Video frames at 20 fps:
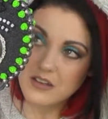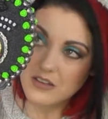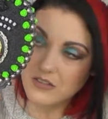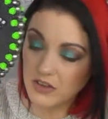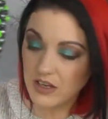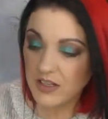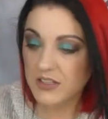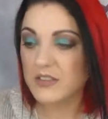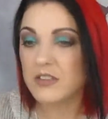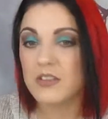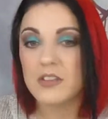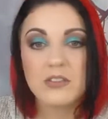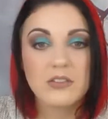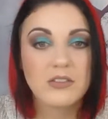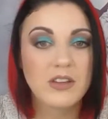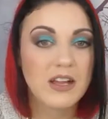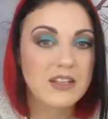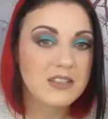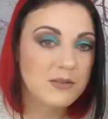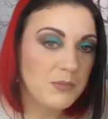Right,
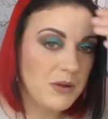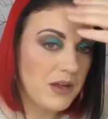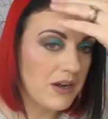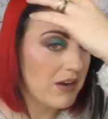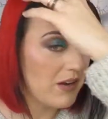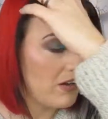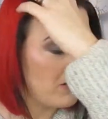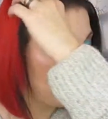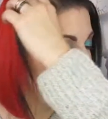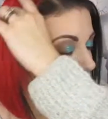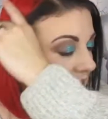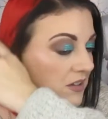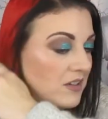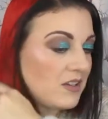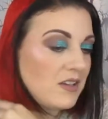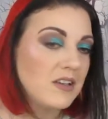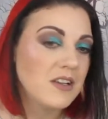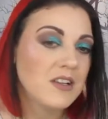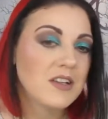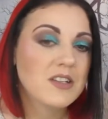that's better.
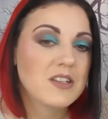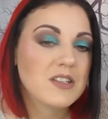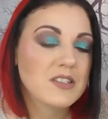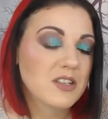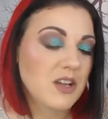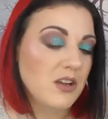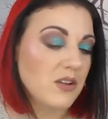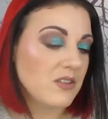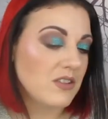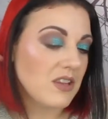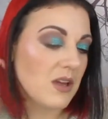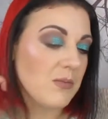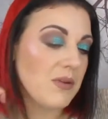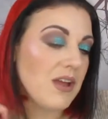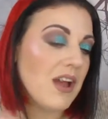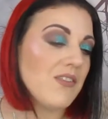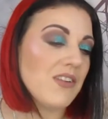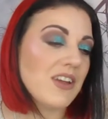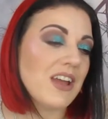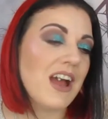So then we
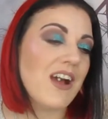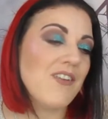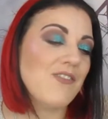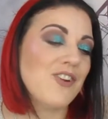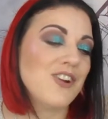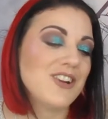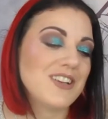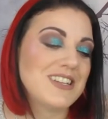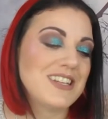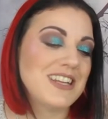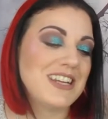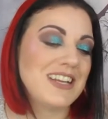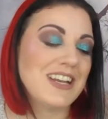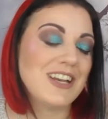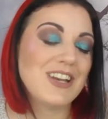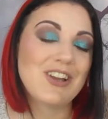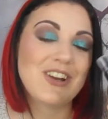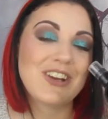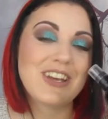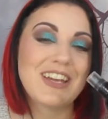have a Kat Von D
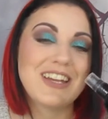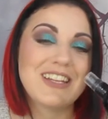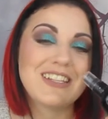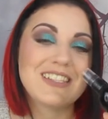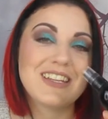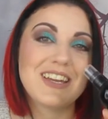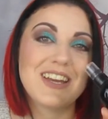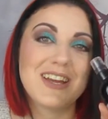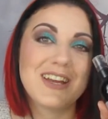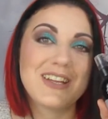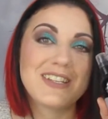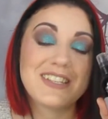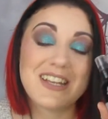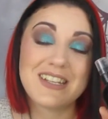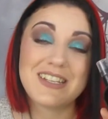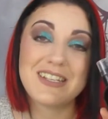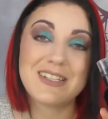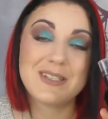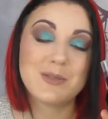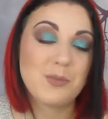locket
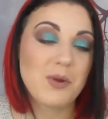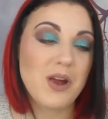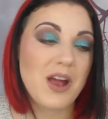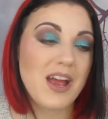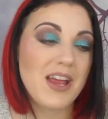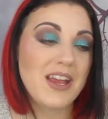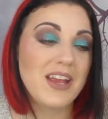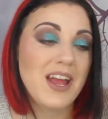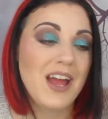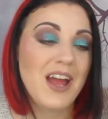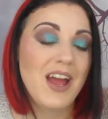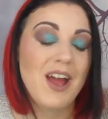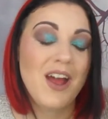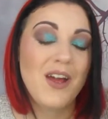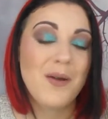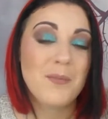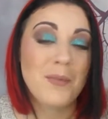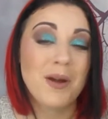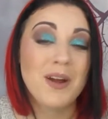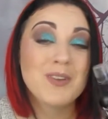setting spray.
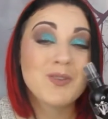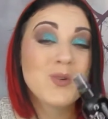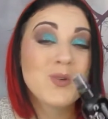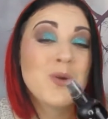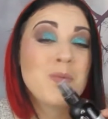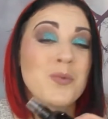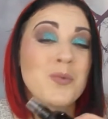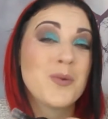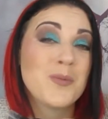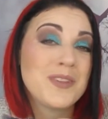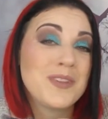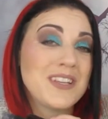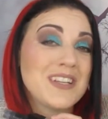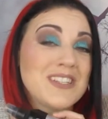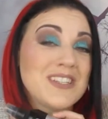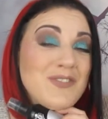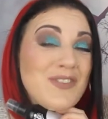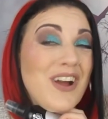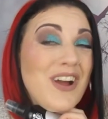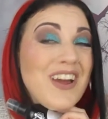My daughter brought me
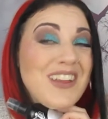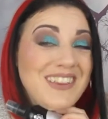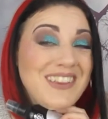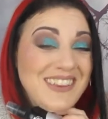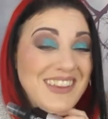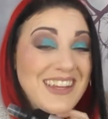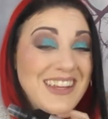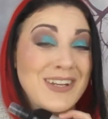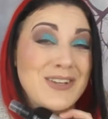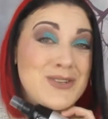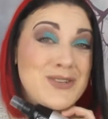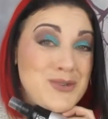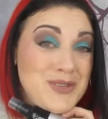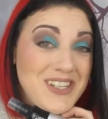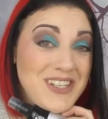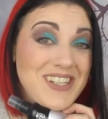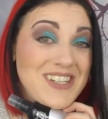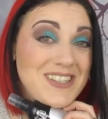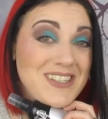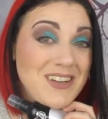this, I think, 2
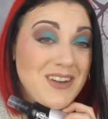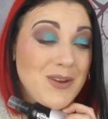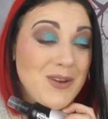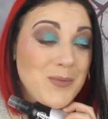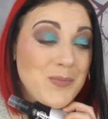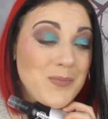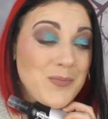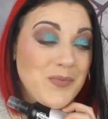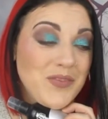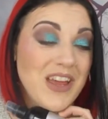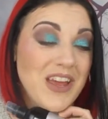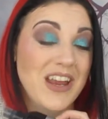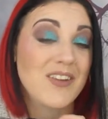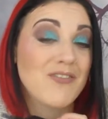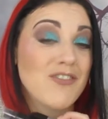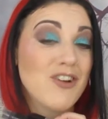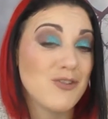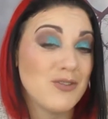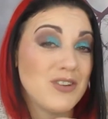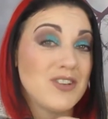years ago, and
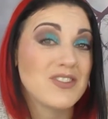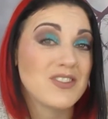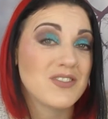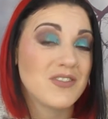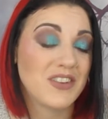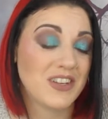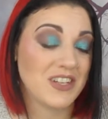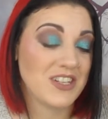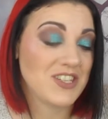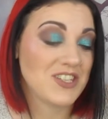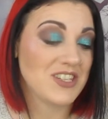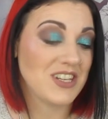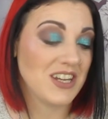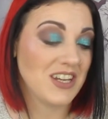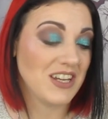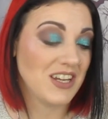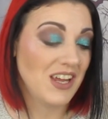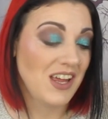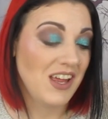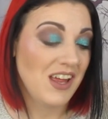I've only just finished
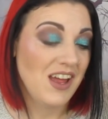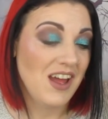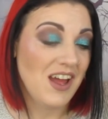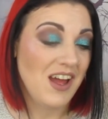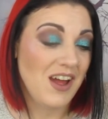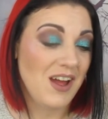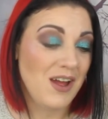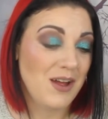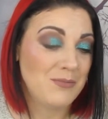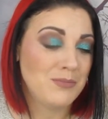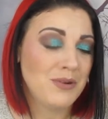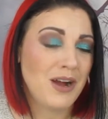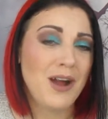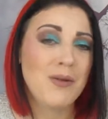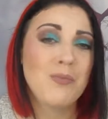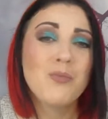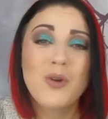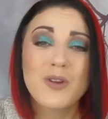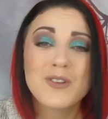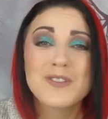it. I
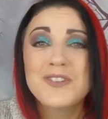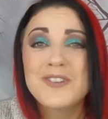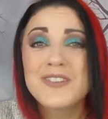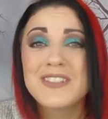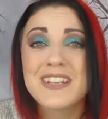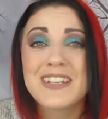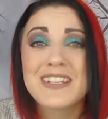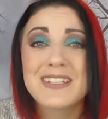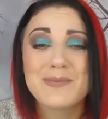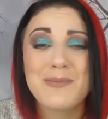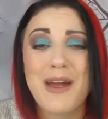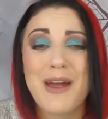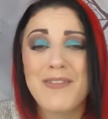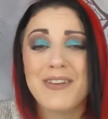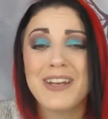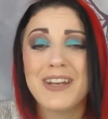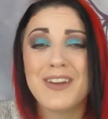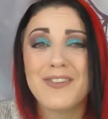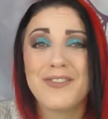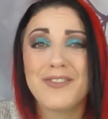was using it
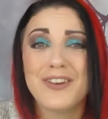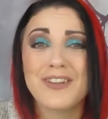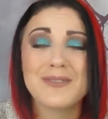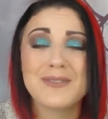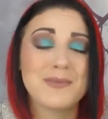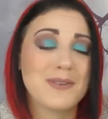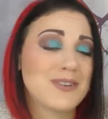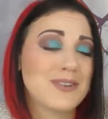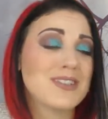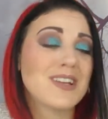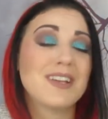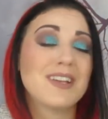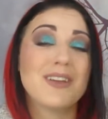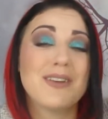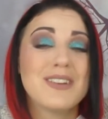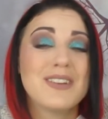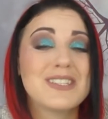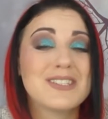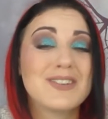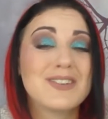sparingly at first because I
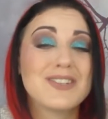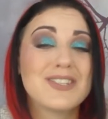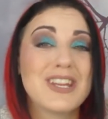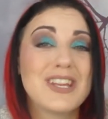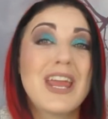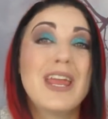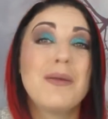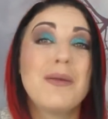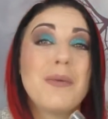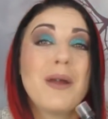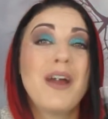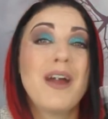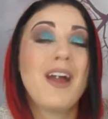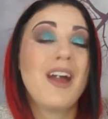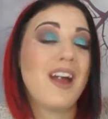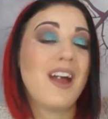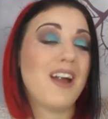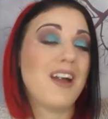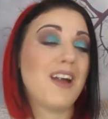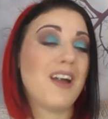know it's not cheap.
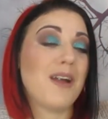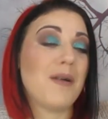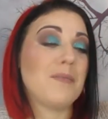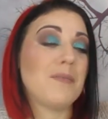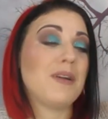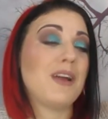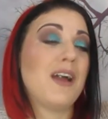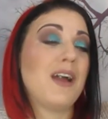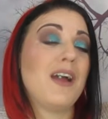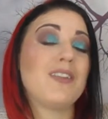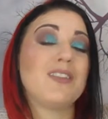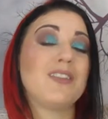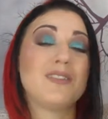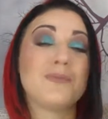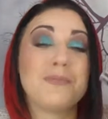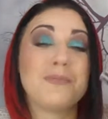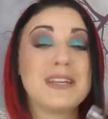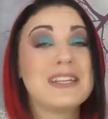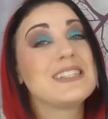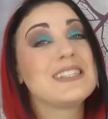The
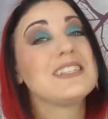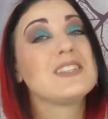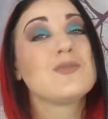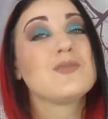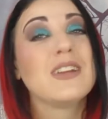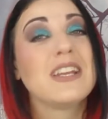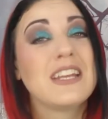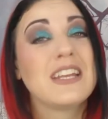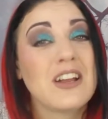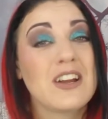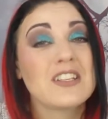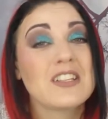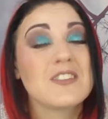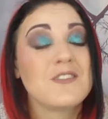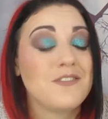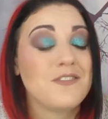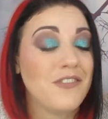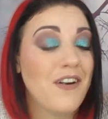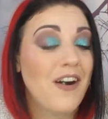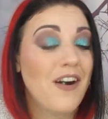mist is really nice
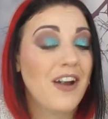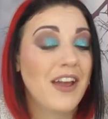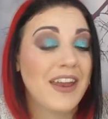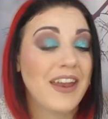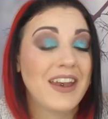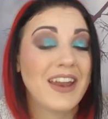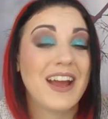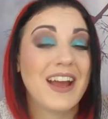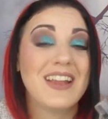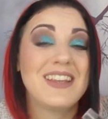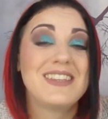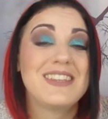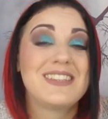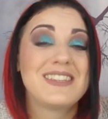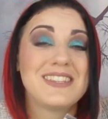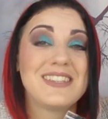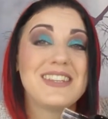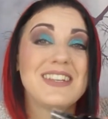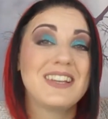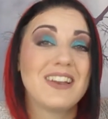and fine. I
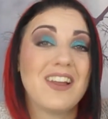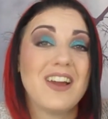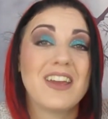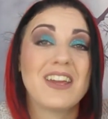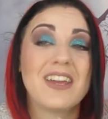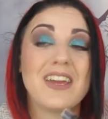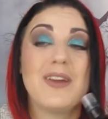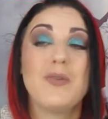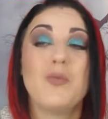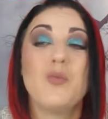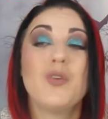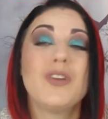did like it.